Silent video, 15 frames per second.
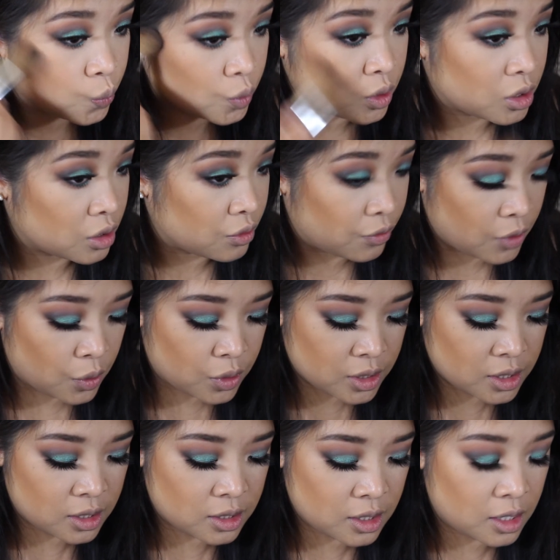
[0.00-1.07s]
Just
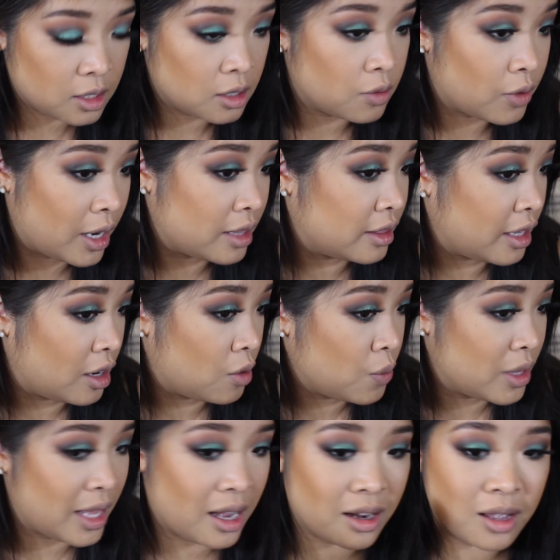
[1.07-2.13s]
focuses it right there
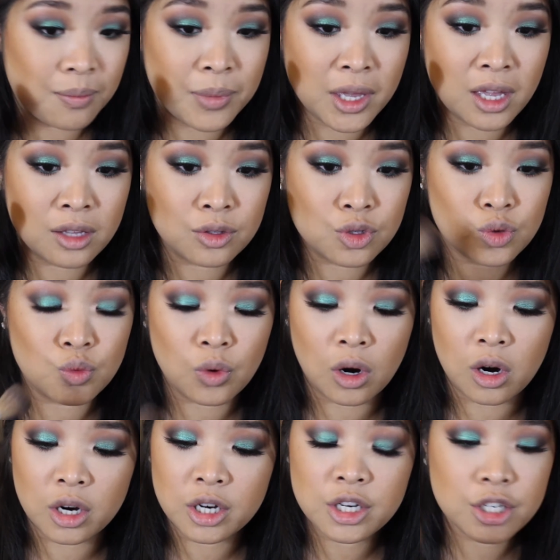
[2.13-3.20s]
without it being too
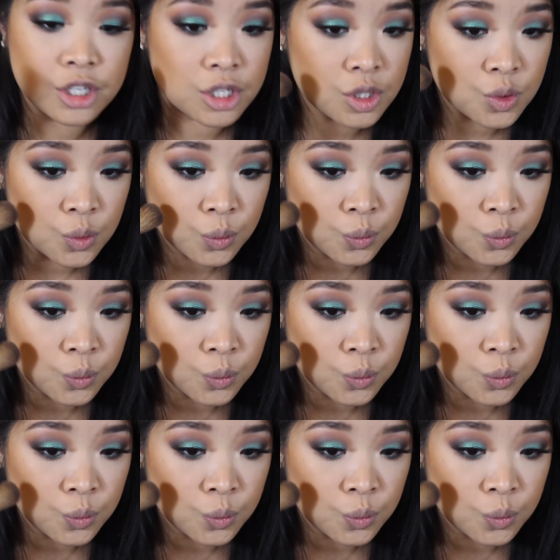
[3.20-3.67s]
harsh,